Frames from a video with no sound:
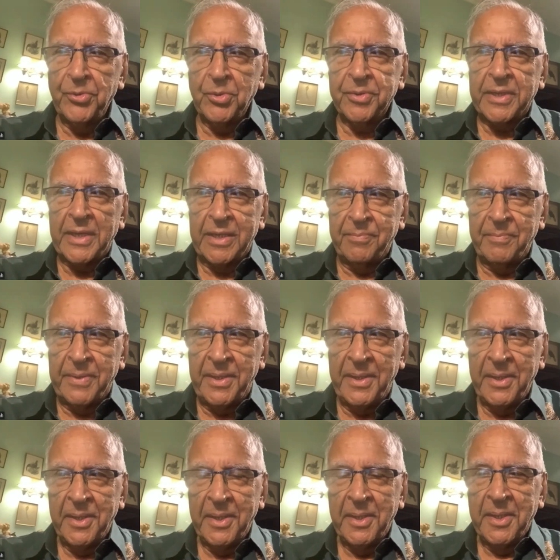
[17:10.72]
to tell
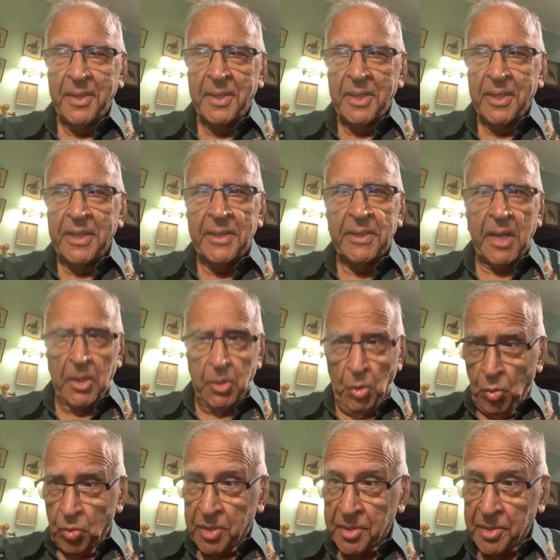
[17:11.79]
me, uh,
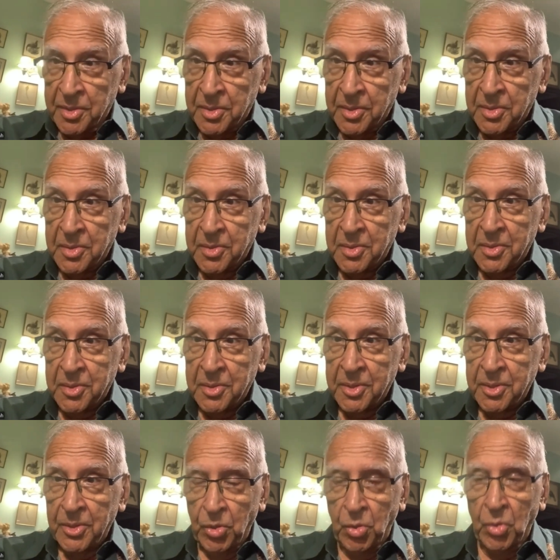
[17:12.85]
look,
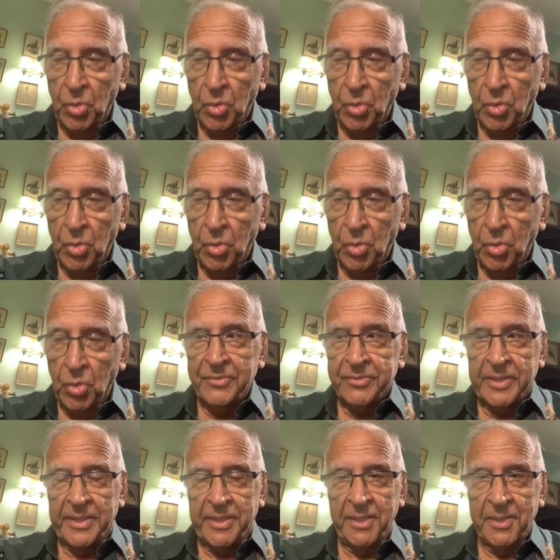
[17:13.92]
look, if
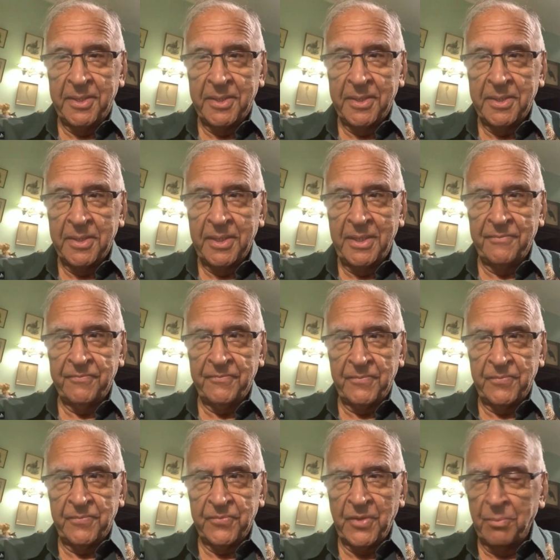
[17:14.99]
honestly, if
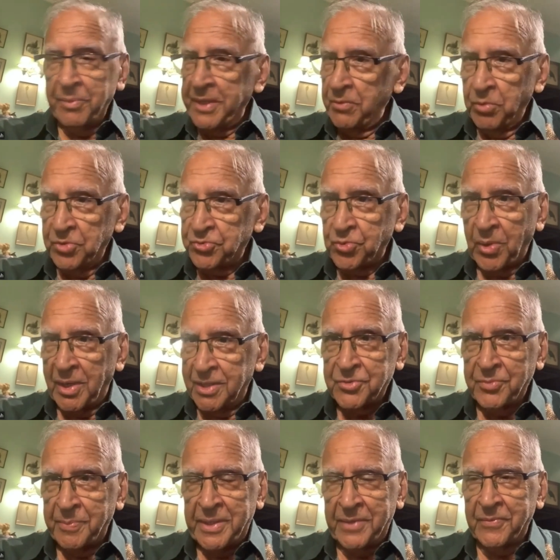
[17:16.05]
somebody was to
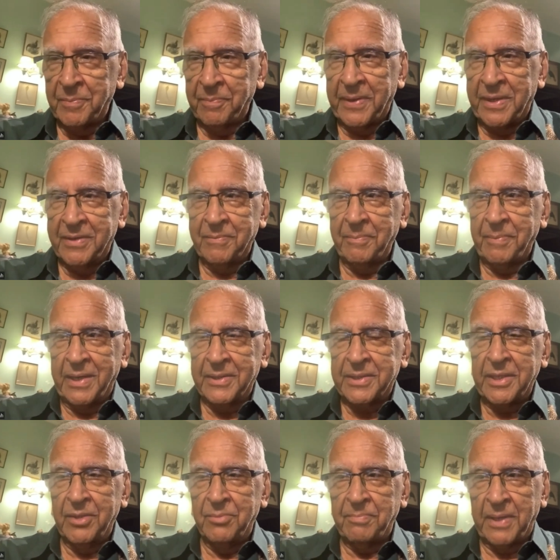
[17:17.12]
ask me the power,
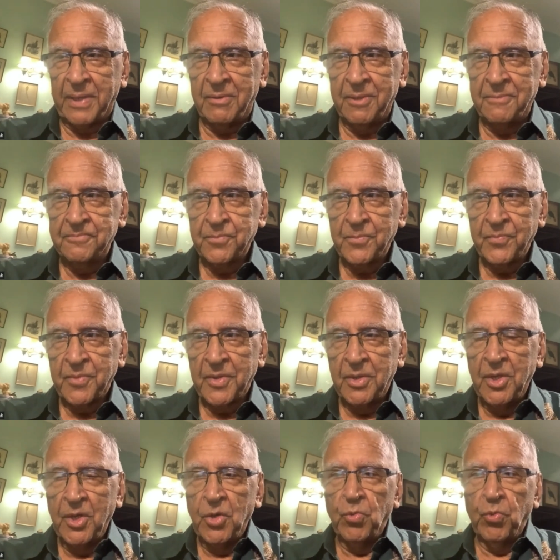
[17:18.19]
party in power,
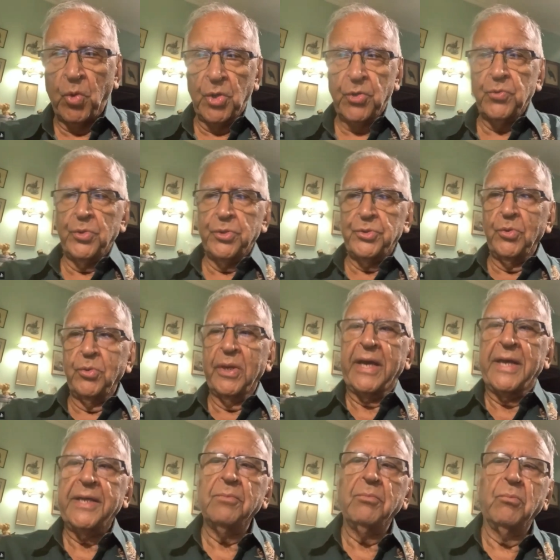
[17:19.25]
what would you
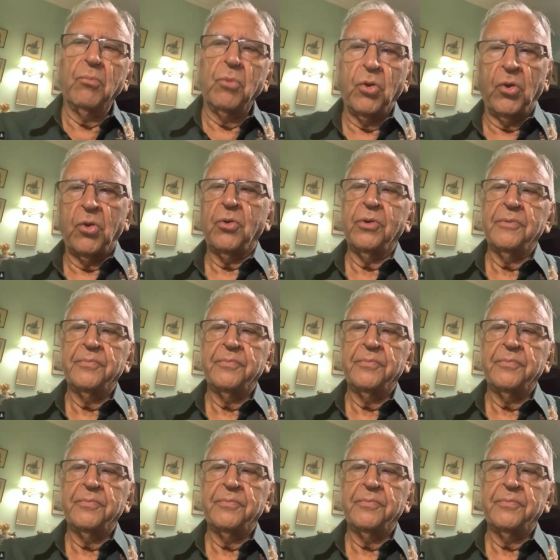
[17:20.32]
like more,